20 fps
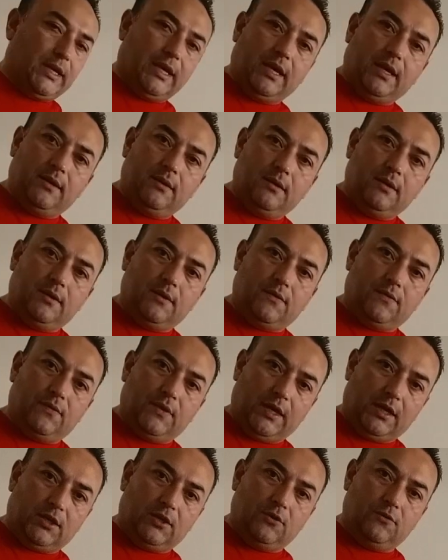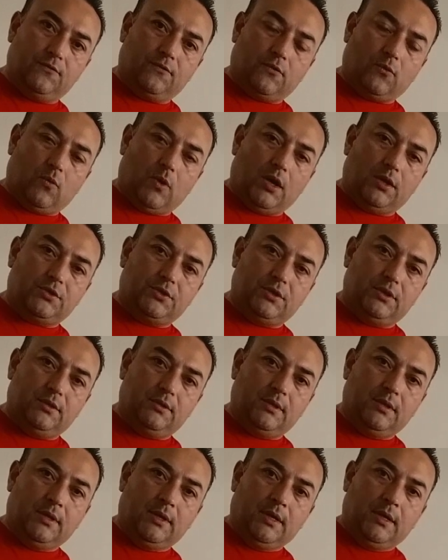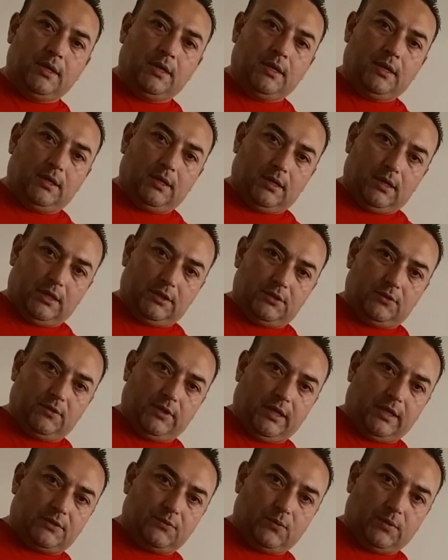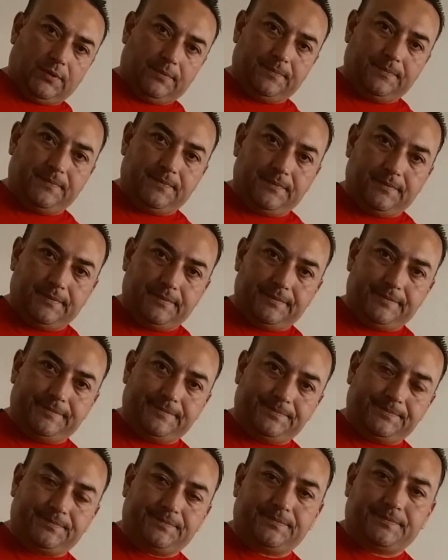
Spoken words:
Right, so again, thank you for watching. Until next one.